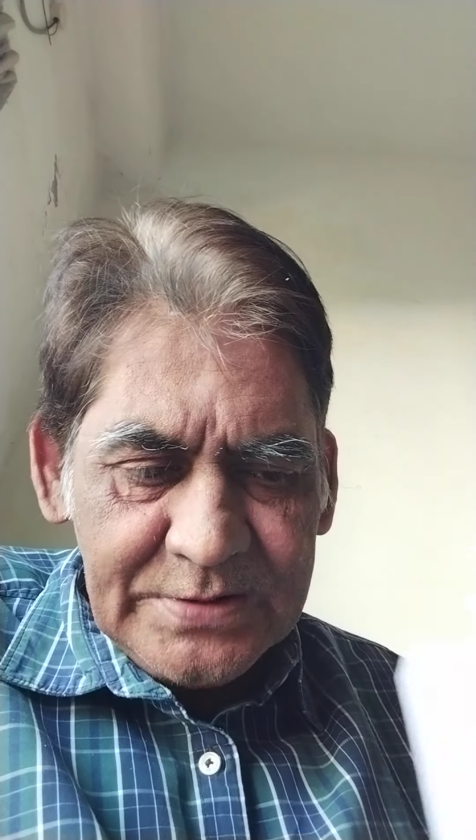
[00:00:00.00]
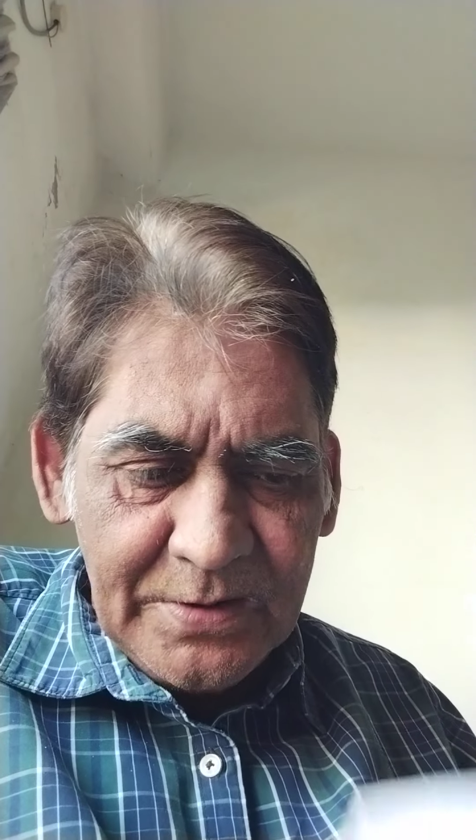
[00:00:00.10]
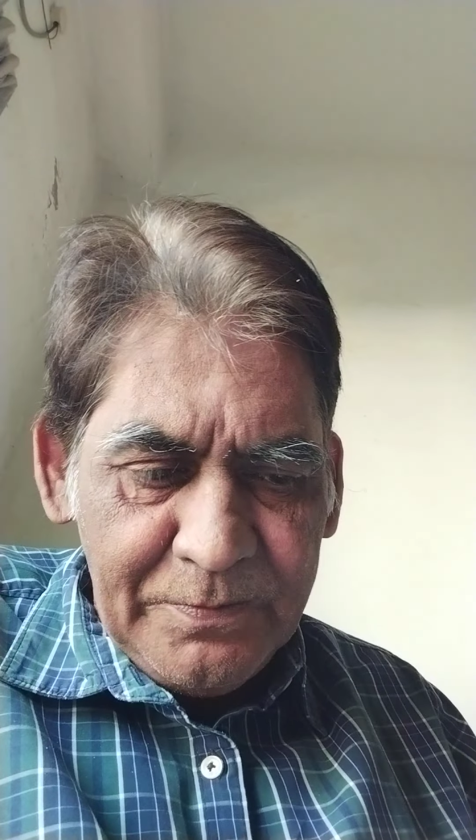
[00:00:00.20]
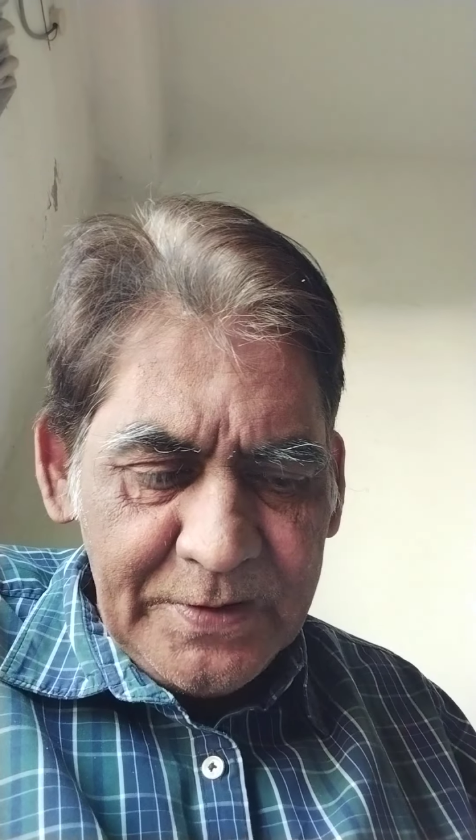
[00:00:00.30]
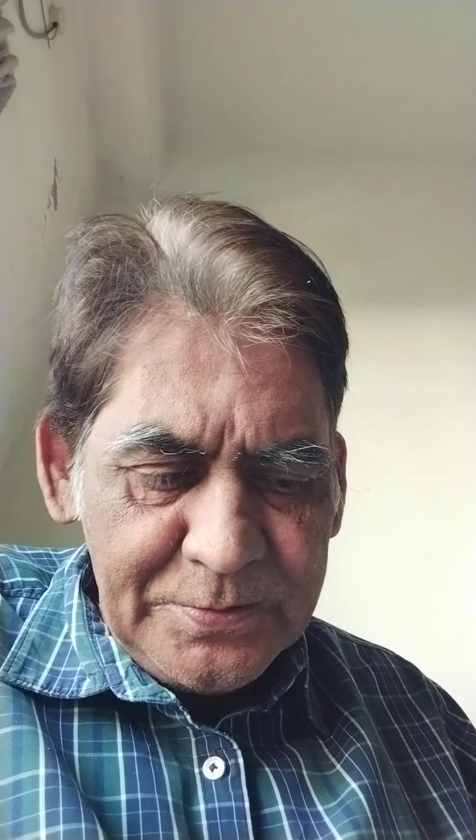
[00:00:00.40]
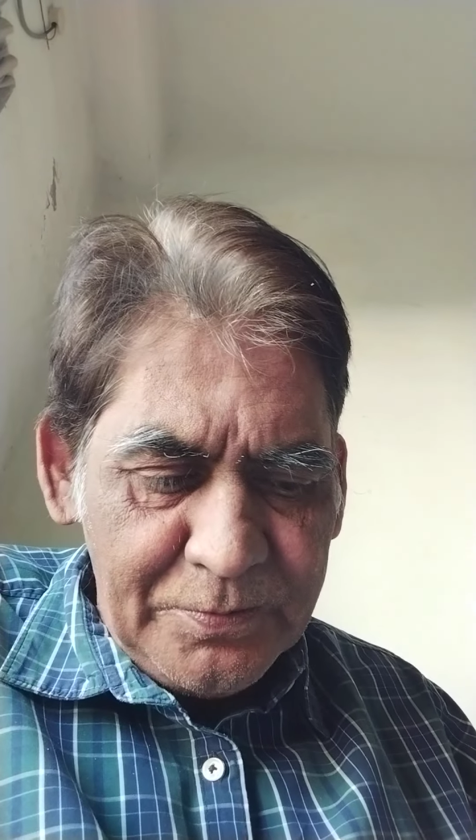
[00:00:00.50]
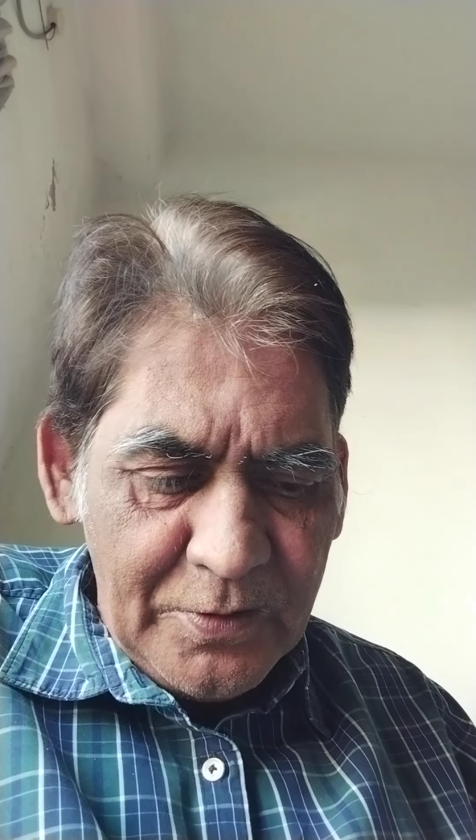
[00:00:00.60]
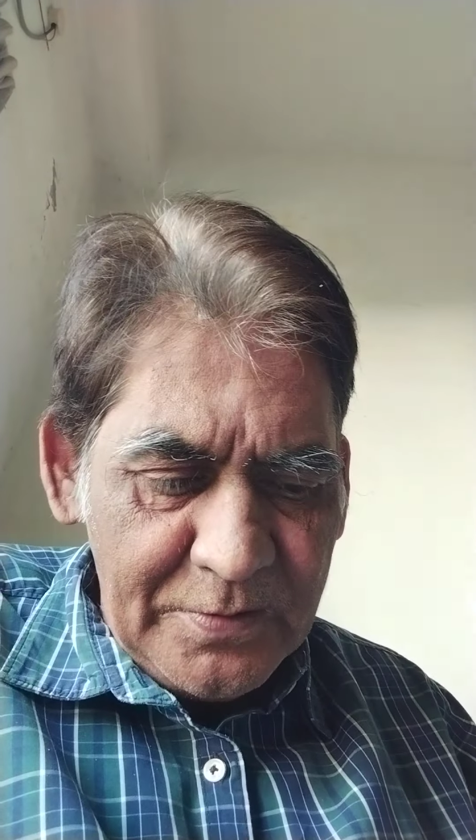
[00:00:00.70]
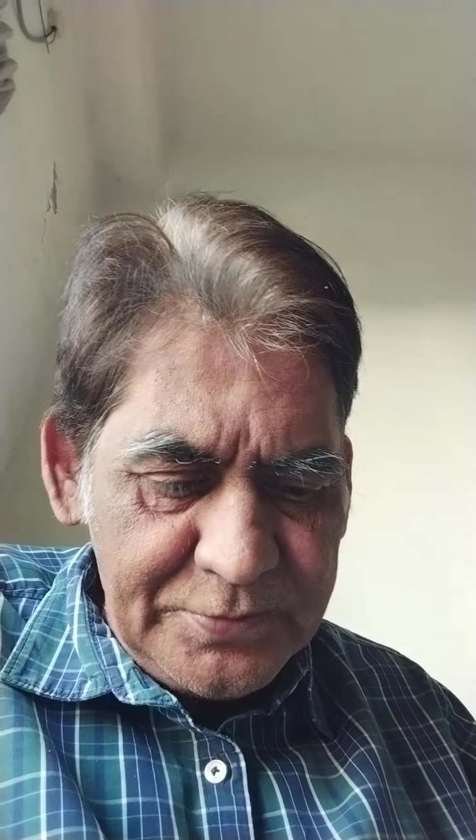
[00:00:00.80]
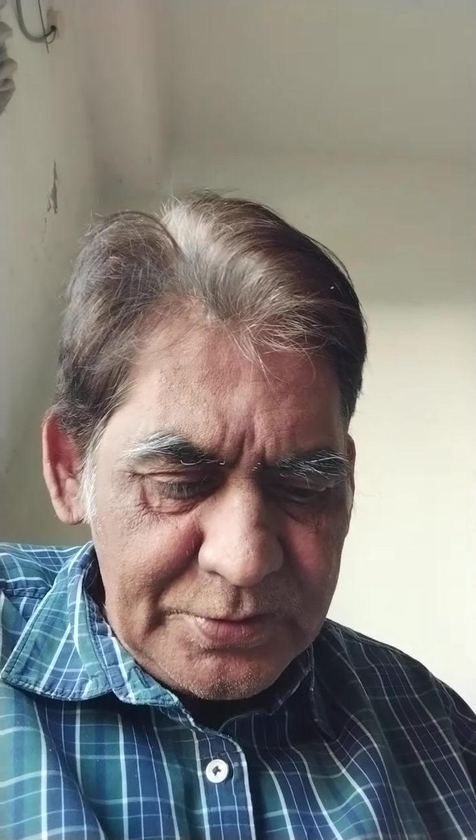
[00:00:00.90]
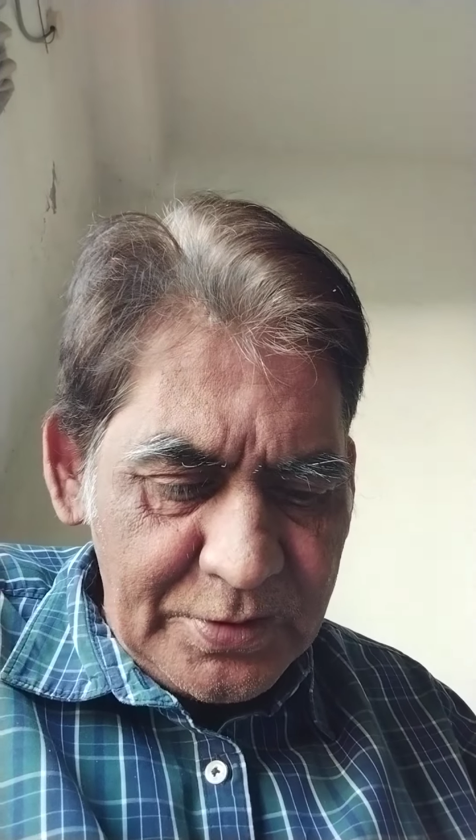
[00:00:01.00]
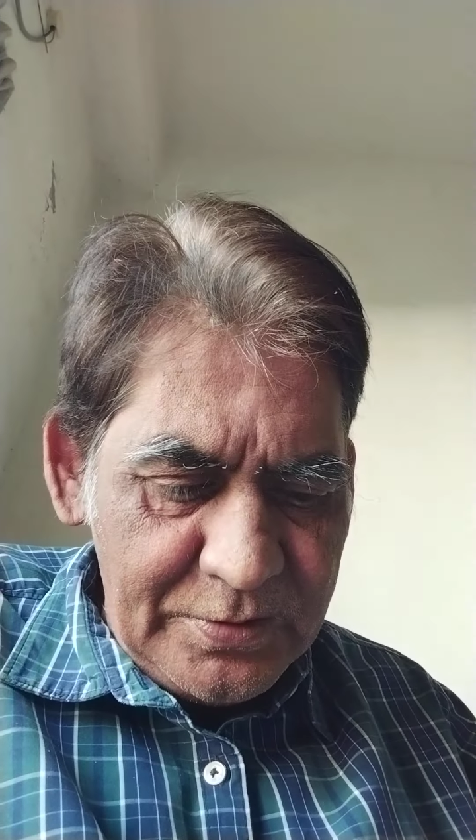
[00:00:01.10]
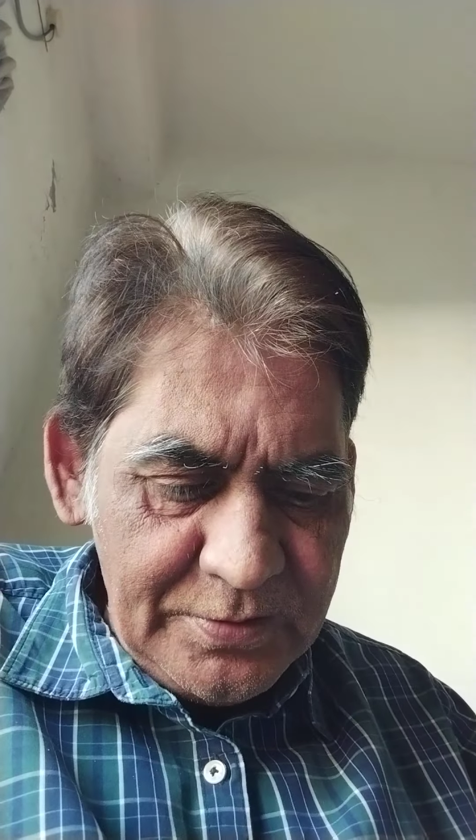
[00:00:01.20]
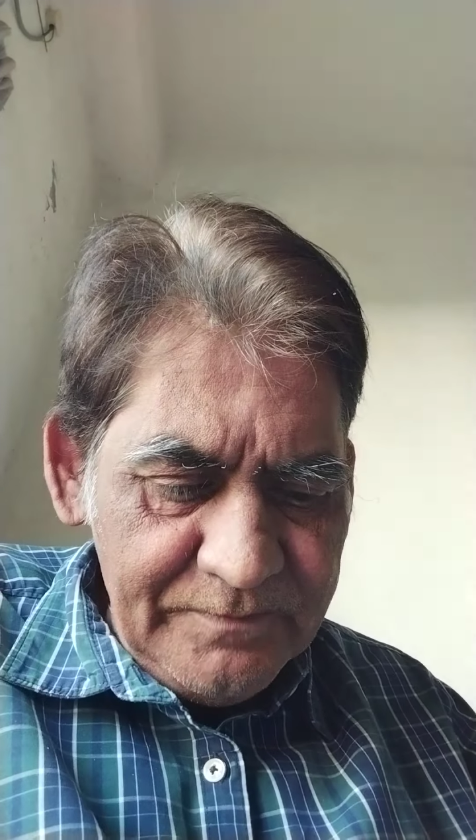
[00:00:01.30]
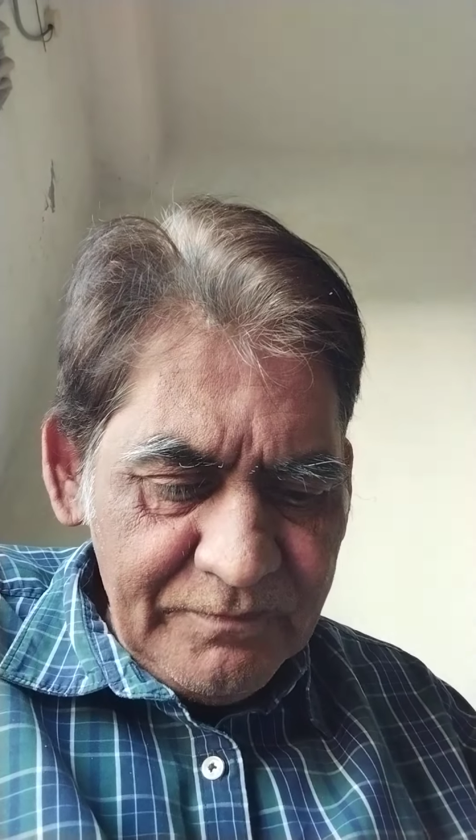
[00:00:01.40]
surface form, so